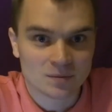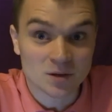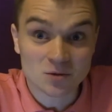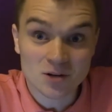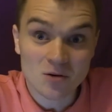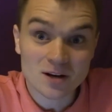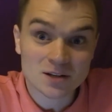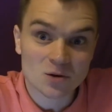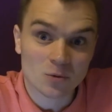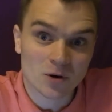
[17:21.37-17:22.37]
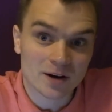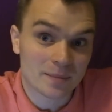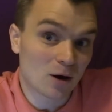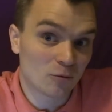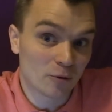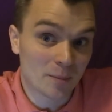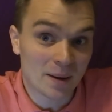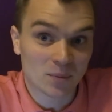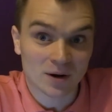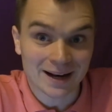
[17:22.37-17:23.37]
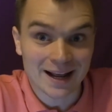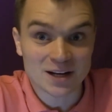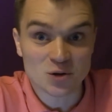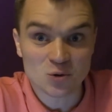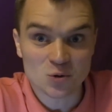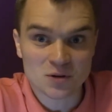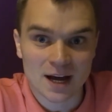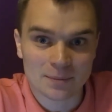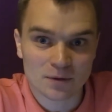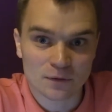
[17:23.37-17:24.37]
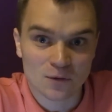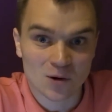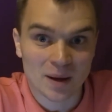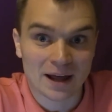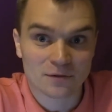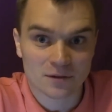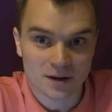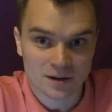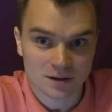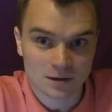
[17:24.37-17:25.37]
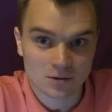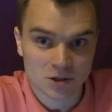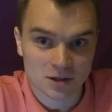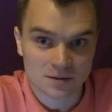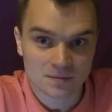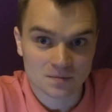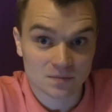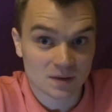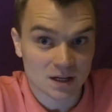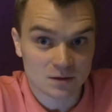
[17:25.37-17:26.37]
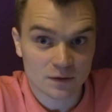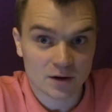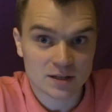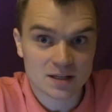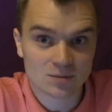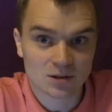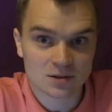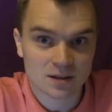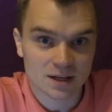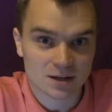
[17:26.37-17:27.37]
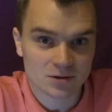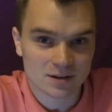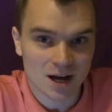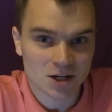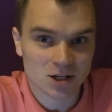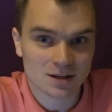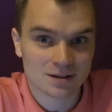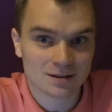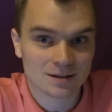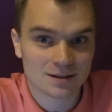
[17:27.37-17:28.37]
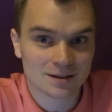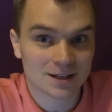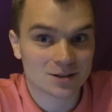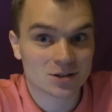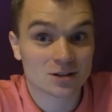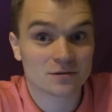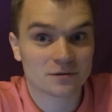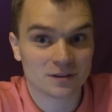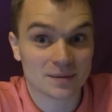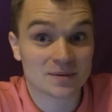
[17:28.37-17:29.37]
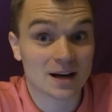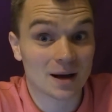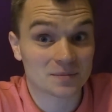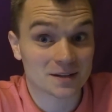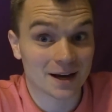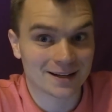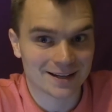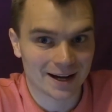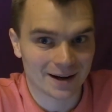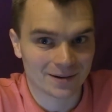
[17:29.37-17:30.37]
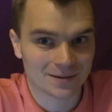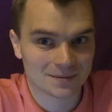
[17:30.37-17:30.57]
You don't need to worry about remembering a new type of format for the conclusion. It's very similar to the introduction, it's just flipped upside down.